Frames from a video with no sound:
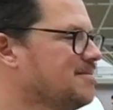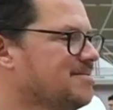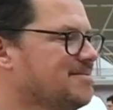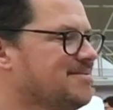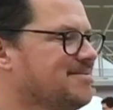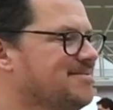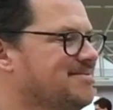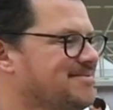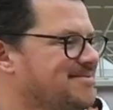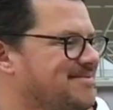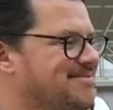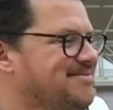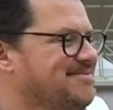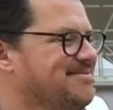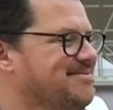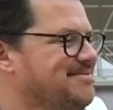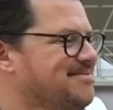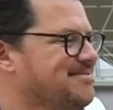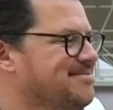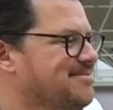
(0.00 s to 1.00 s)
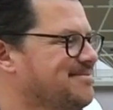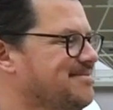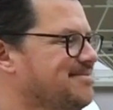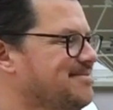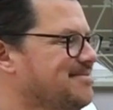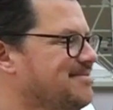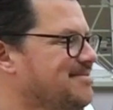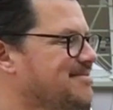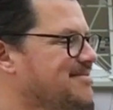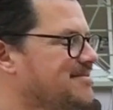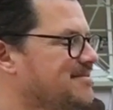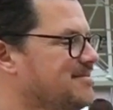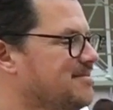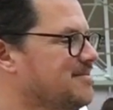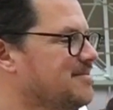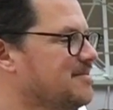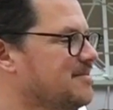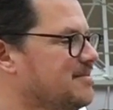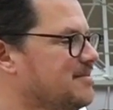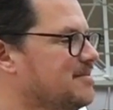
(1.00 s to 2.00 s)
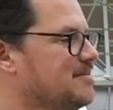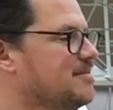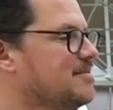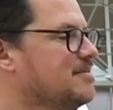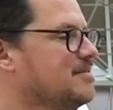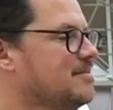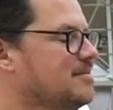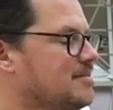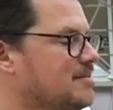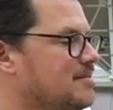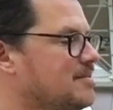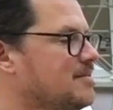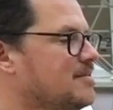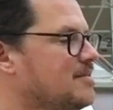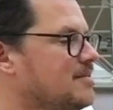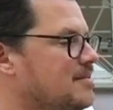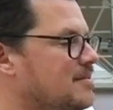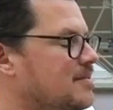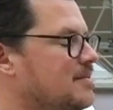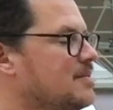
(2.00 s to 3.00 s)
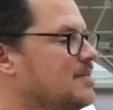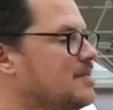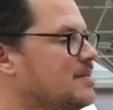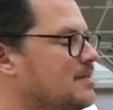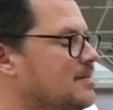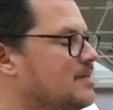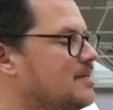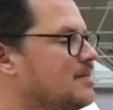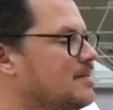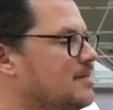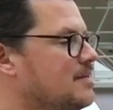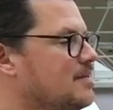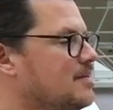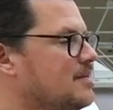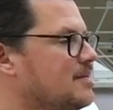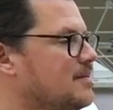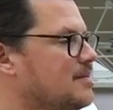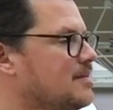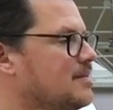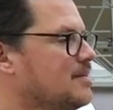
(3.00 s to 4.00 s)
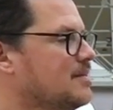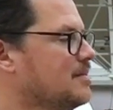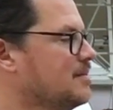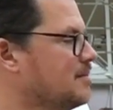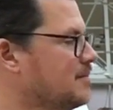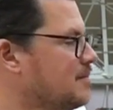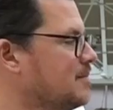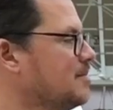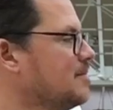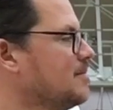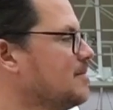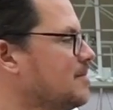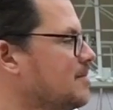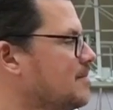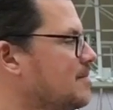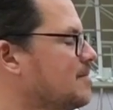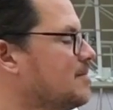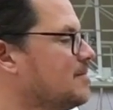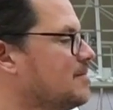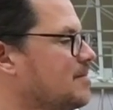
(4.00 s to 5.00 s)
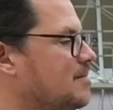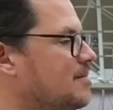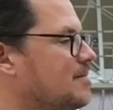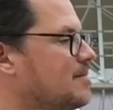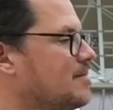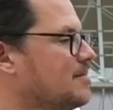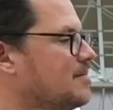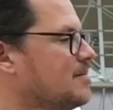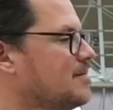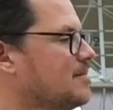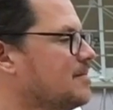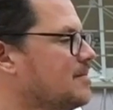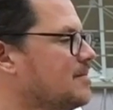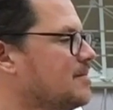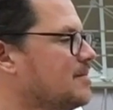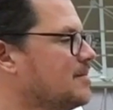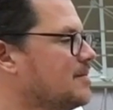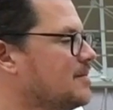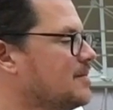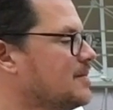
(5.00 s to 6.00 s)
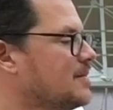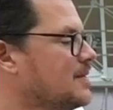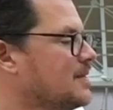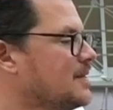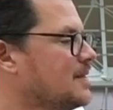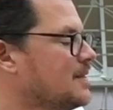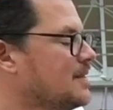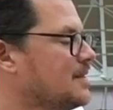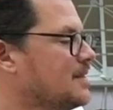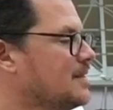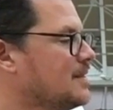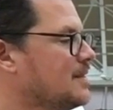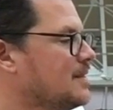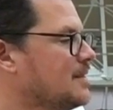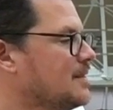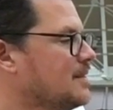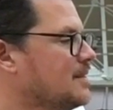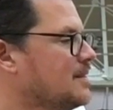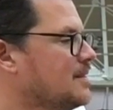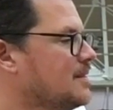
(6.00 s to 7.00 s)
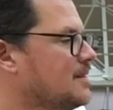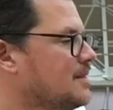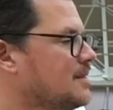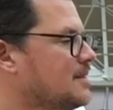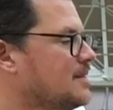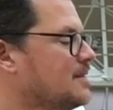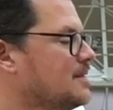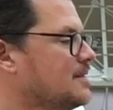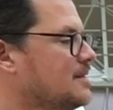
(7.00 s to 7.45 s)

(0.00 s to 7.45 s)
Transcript: The person shown says nothing.